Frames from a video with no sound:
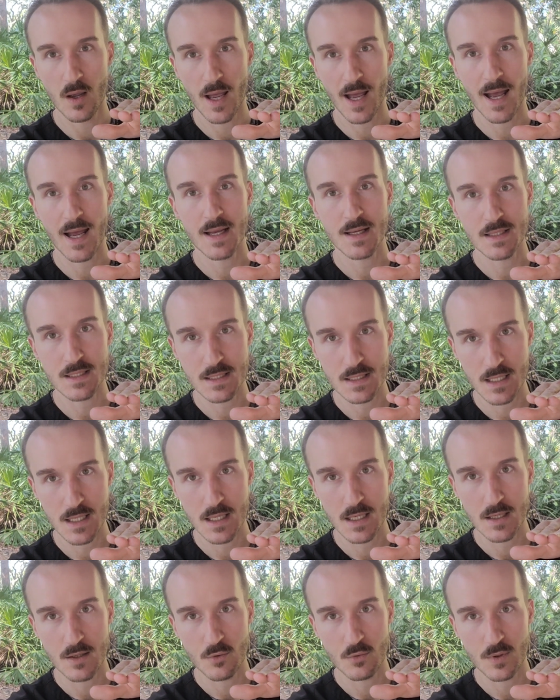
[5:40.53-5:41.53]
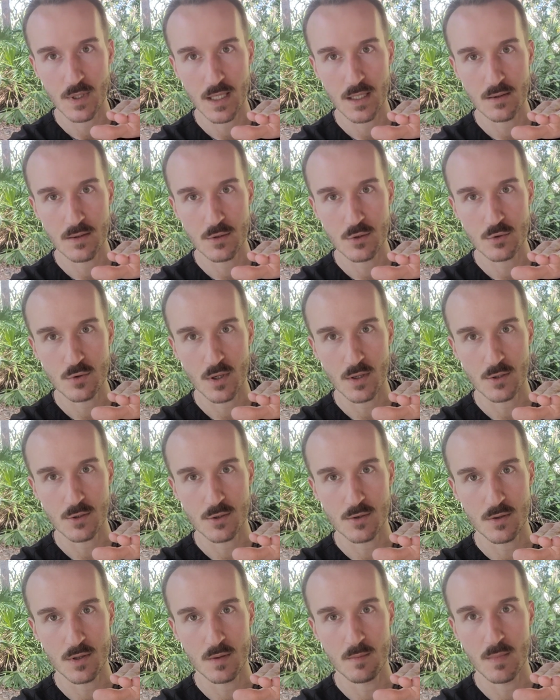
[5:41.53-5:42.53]
as they create the
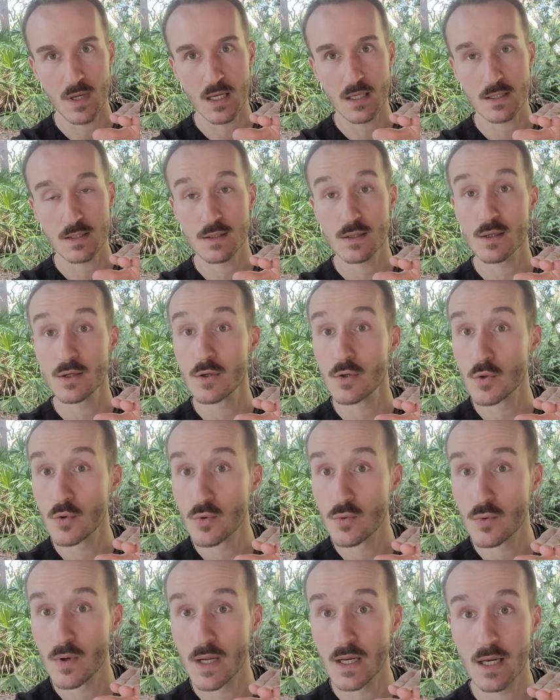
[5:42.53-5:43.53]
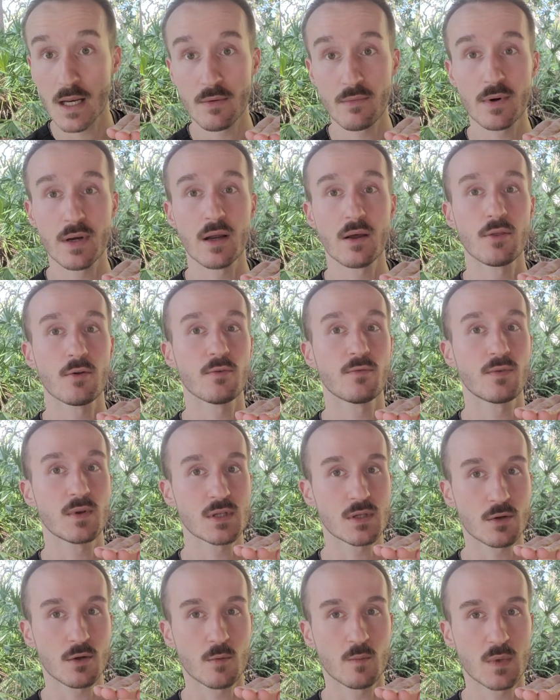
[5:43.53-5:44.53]
structure that makes you and every other
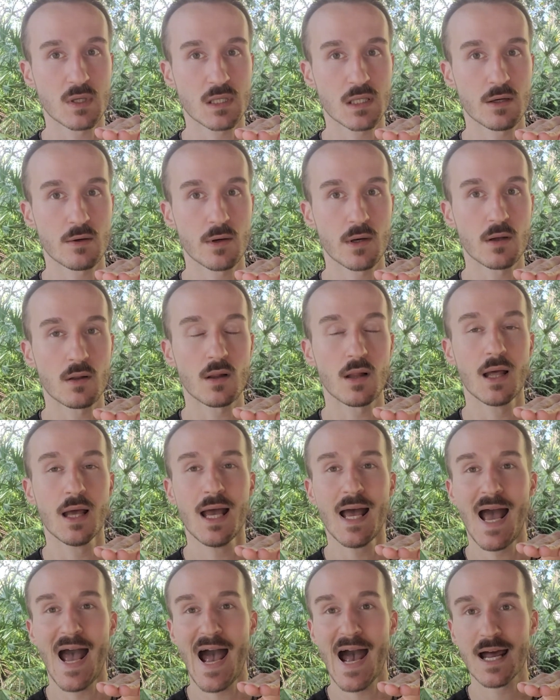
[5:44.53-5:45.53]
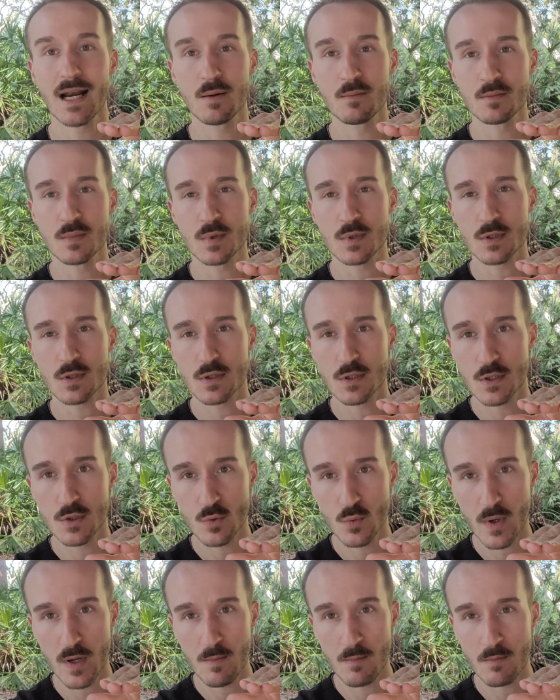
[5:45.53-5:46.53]
physical material. Atoms
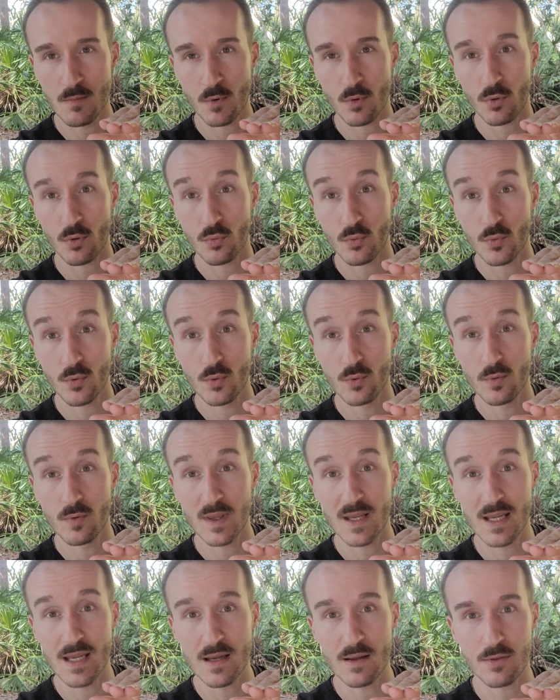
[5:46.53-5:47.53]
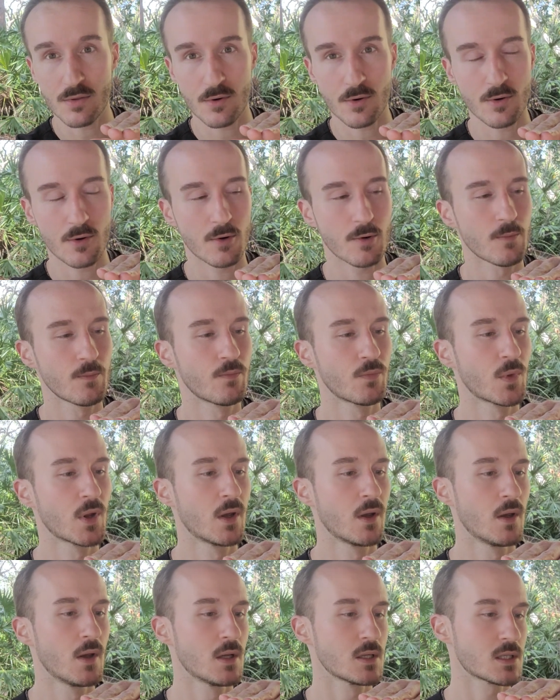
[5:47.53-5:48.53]
swim through the ether.
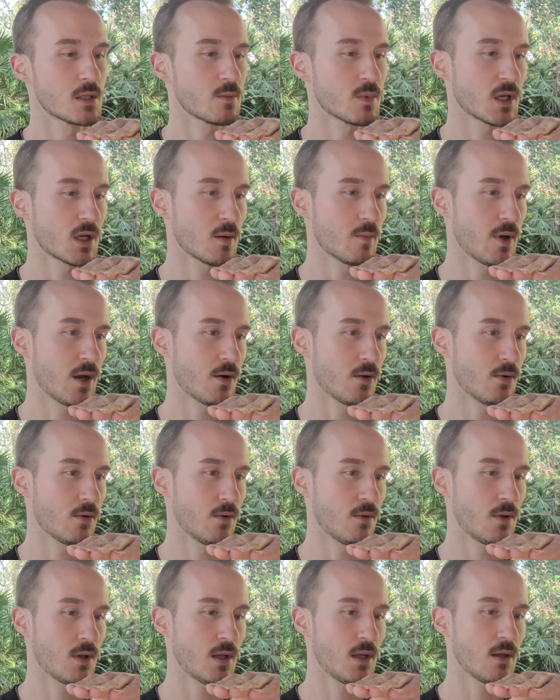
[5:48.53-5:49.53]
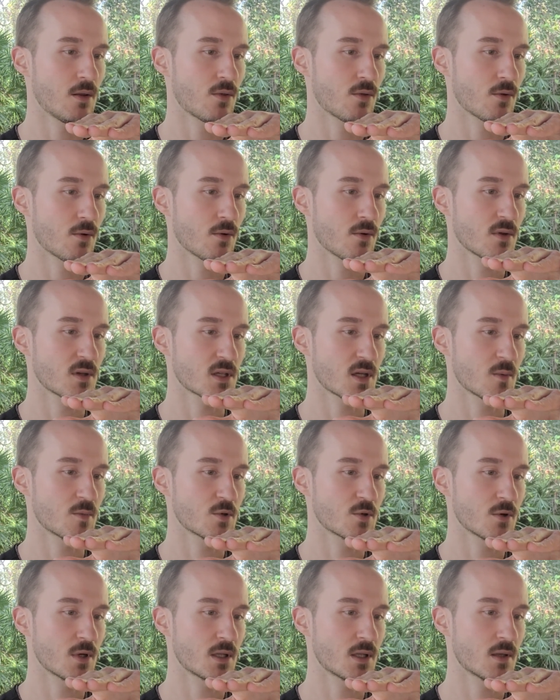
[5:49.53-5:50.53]
Something about the ether, the
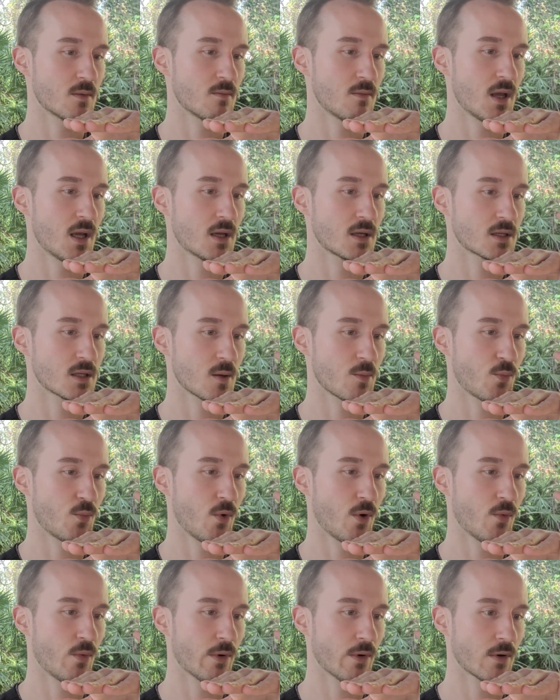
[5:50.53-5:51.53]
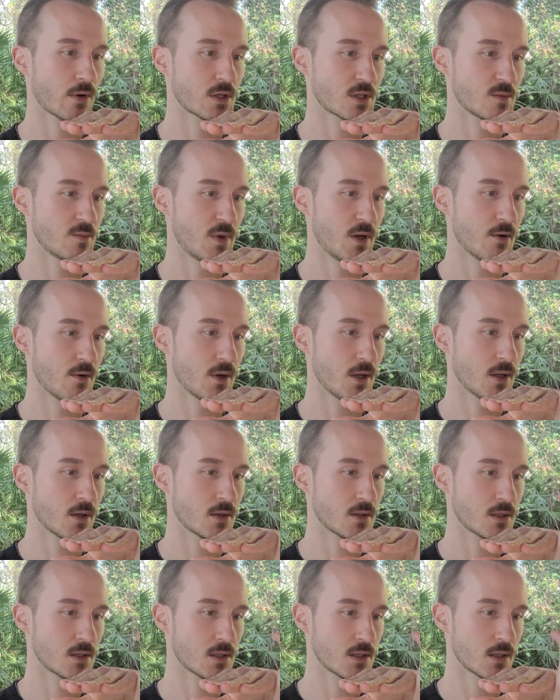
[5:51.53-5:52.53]
substrate that makes up what we're
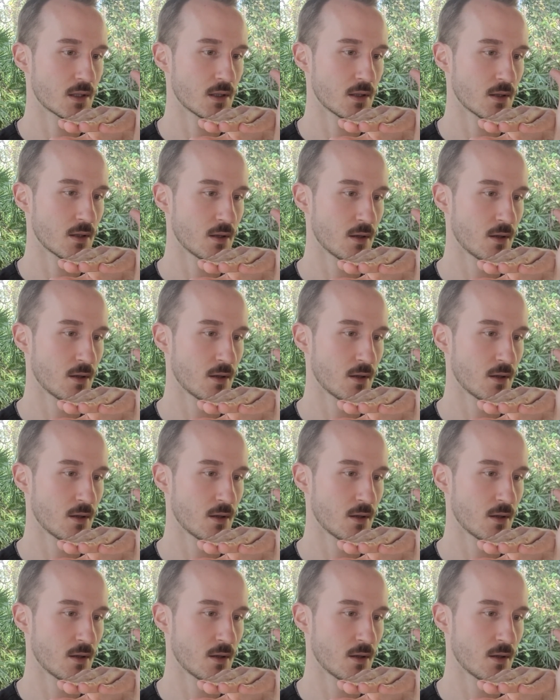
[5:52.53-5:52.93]
experiencing.